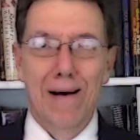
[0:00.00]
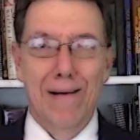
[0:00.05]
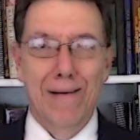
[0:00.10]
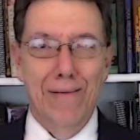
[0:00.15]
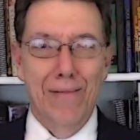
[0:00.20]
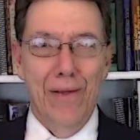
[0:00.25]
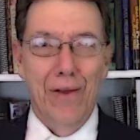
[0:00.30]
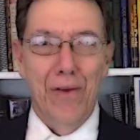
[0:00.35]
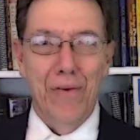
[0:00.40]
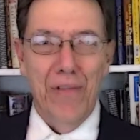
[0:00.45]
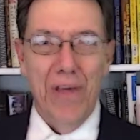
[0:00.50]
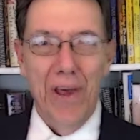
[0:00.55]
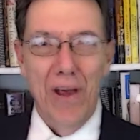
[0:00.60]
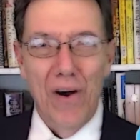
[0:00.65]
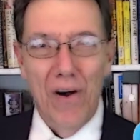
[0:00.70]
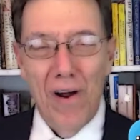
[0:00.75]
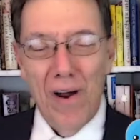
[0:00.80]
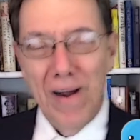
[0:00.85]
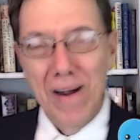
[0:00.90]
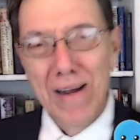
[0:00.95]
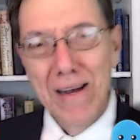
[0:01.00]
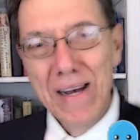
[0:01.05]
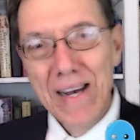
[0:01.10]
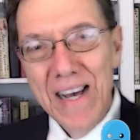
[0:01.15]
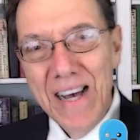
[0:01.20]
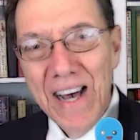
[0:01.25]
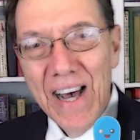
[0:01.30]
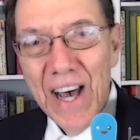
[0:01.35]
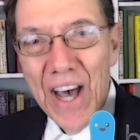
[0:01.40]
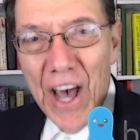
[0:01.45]
there they are.
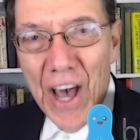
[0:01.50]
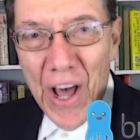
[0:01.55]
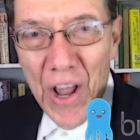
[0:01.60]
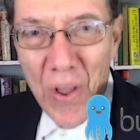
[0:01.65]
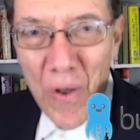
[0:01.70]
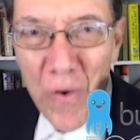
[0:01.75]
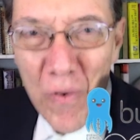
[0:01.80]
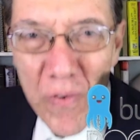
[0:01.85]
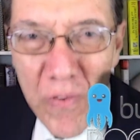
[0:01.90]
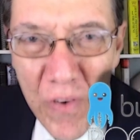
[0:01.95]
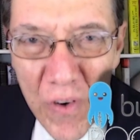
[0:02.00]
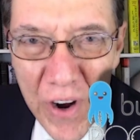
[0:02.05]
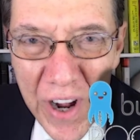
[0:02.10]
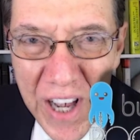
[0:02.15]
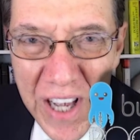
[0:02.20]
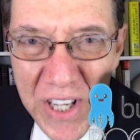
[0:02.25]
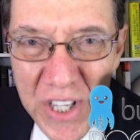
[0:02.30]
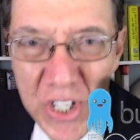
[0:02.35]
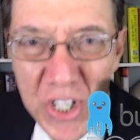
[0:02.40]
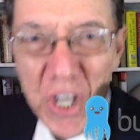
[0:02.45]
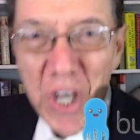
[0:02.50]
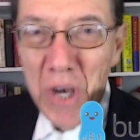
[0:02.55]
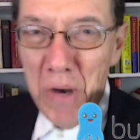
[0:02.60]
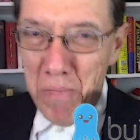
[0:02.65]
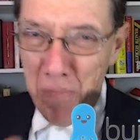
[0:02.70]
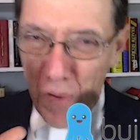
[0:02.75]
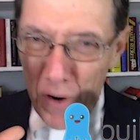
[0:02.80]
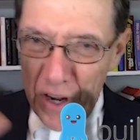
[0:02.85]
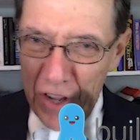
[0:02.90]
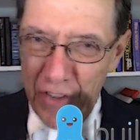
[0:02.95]
Hello, friends.
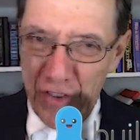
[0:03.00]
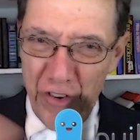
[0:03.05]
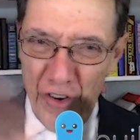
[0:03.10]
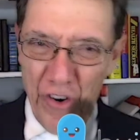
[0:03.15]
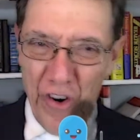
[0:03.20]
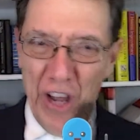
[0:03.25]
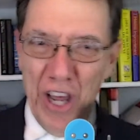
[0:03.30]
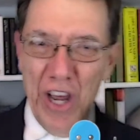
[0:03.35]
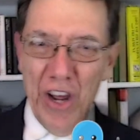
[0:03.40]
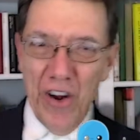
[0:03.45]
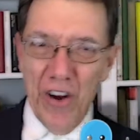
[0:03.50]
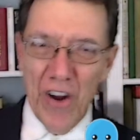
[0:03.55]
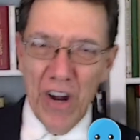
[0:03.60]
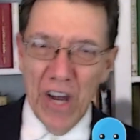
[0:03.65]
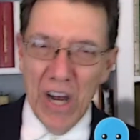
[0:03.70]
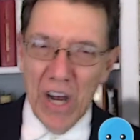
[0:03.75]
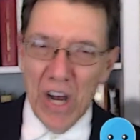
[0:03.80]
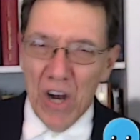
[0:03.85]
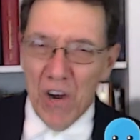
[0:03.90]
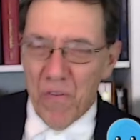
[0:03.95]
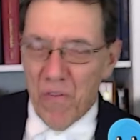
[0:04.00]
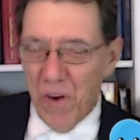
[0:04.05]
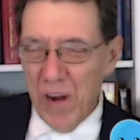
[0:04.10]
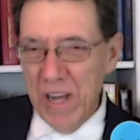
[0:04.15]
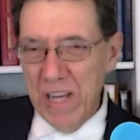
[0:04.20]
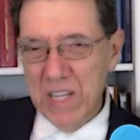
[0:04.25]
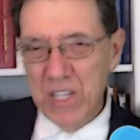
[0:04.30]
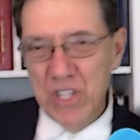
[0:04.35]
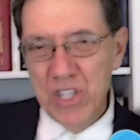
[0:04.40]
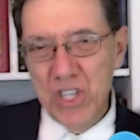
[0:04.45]
Preacher here.
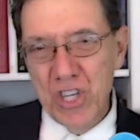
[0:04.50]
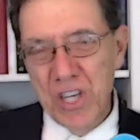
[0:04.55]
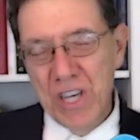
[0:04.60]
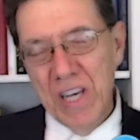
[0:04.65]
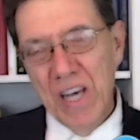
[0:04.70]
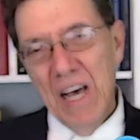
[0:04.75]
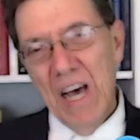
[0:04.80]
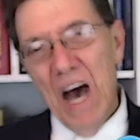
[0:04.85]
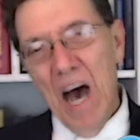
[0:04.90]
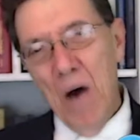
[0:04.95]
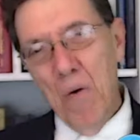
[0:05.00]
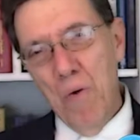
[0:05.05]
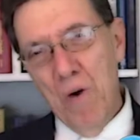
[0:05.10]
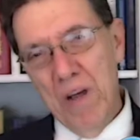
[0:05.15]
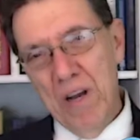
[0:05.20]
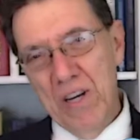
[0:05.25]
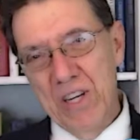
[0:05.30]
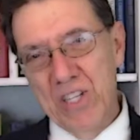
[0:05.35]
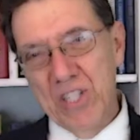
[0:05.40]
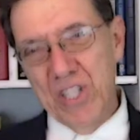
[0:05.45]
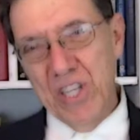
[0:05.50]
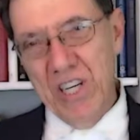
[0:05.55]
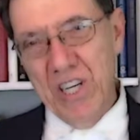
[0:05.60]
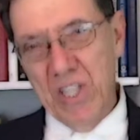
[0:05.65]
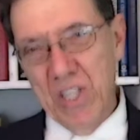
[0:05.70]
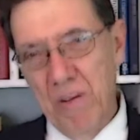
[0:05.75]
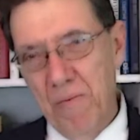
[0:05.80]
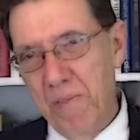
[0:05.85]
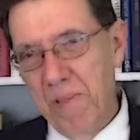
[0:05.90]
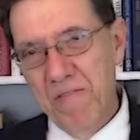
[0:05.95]
Friends, I wanted to say
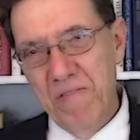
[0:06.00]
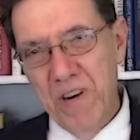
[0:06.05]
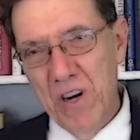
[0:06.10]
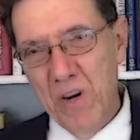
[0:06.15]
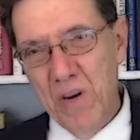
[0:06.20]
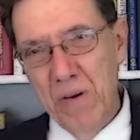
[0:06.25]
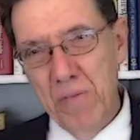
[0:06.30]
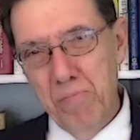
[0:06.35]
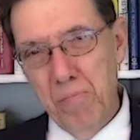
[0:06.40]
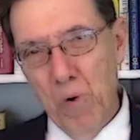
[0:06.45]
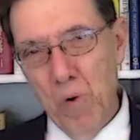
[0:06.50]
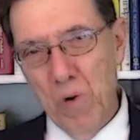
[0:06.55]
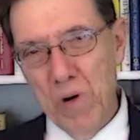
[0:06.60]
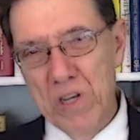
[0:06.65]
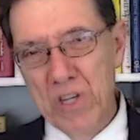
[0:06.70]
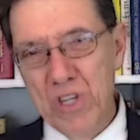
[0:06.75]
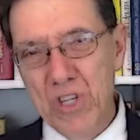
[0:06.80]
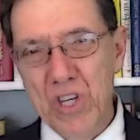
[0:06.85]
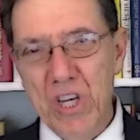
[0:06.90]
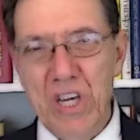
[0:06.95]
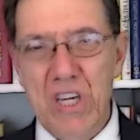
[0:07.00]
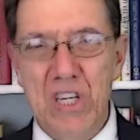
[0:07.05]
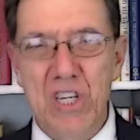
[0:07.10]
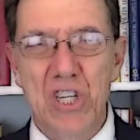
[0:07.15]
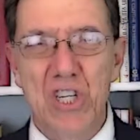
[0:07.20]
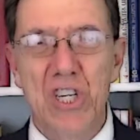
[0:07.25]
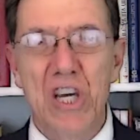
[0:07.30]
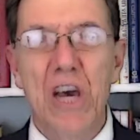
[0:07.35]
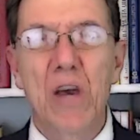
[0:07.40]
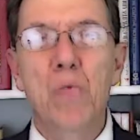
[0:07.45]
something very important to you
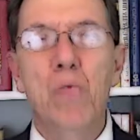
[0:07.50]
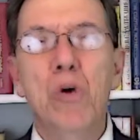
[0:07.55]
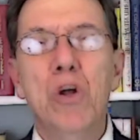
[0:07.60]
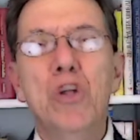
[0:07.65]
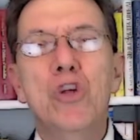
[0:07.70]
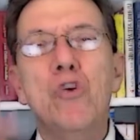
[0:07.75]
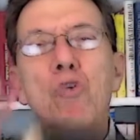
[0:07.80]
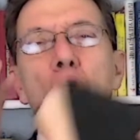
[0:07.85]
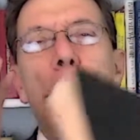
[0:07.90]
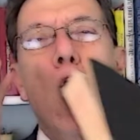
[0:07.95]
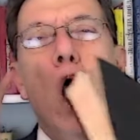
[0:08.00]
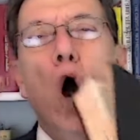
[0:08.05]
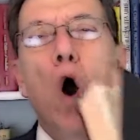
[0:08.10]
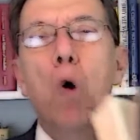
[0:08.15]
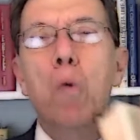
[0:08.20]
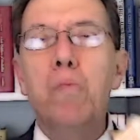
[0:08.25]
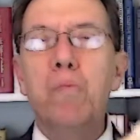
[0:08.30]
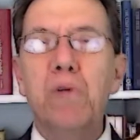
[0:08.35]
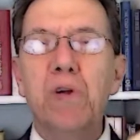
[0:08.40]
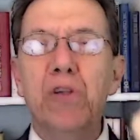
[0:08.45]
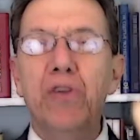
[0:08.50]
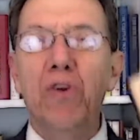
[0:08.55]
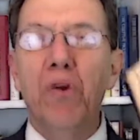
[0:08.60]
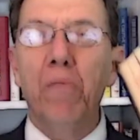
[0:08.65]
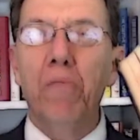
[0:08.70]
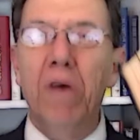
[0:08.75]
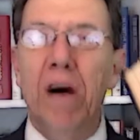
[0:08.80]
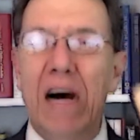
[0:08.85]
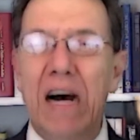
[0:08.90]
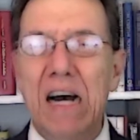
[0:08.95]
today. When you open your
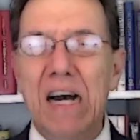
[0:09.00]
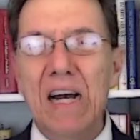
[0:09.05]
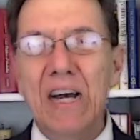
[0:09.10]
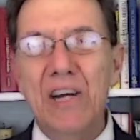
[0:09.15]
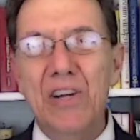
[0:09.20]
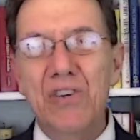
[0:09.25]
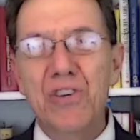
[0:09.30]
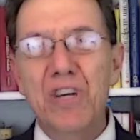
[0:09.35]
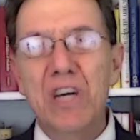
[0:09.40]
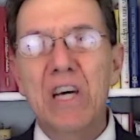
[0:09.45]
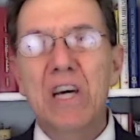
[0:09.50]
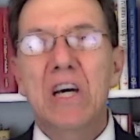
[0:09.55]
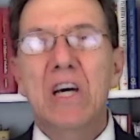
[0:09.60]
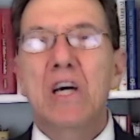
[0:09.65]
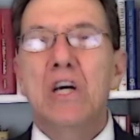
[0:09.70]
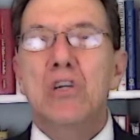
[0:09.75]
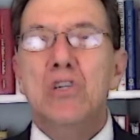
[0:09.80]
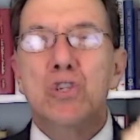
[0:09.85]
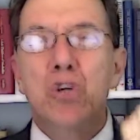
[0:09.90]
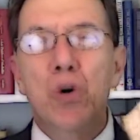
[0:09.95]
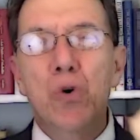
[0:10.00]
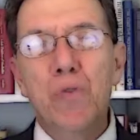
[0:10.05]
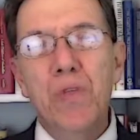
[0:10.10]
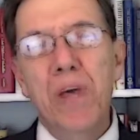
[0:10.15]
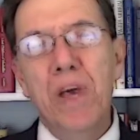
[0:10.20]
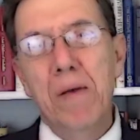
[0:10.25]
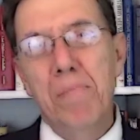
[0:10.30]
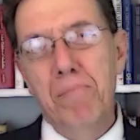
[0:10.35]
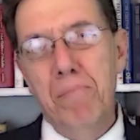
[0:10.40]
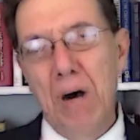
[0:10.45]
mind to
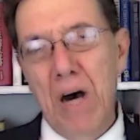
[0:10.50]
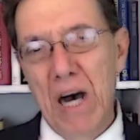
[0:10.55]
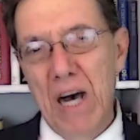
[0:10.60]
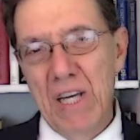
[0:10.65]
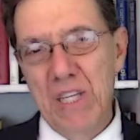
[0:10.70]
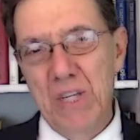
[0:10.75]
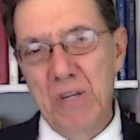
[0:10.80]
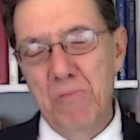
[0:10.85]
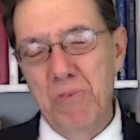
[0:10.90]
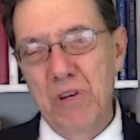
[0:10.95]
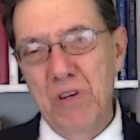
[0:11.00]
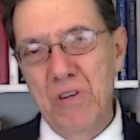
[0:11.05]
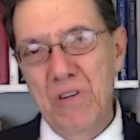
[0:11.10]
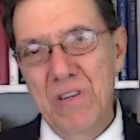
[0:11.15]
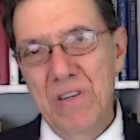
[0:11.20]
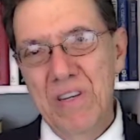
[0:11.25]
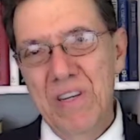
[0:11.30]
the impossible,